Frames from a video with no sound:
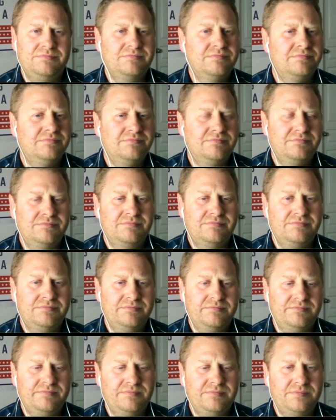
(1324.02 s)

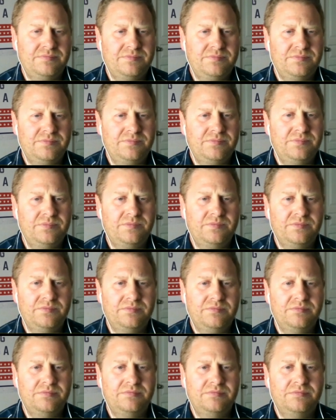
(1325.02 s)

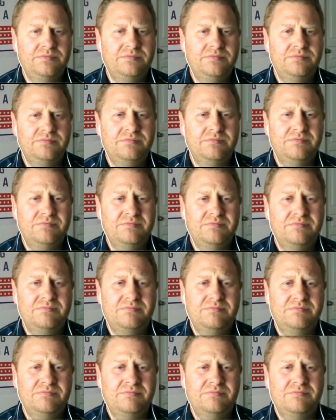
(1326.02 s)

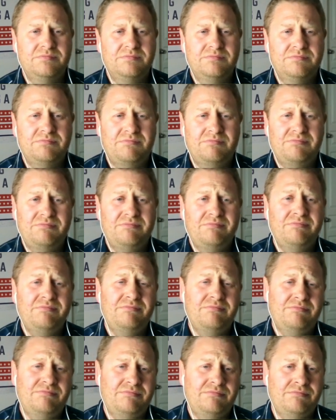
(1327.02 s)

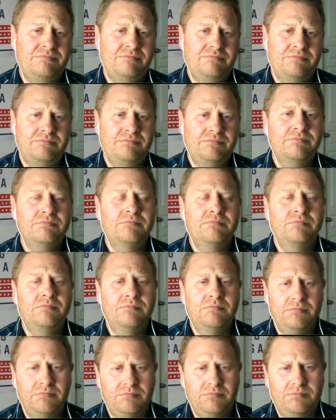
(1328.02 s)

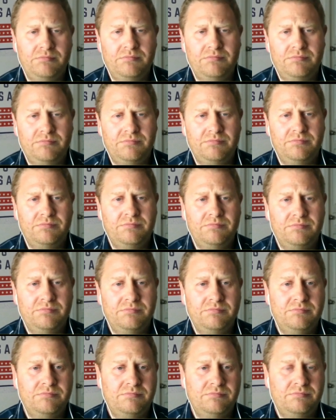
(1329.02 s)

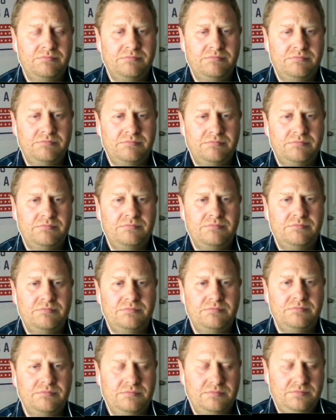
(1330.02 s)

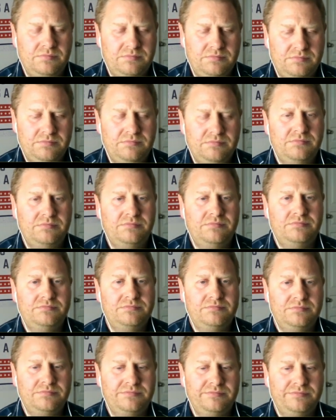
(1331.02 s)
(silent)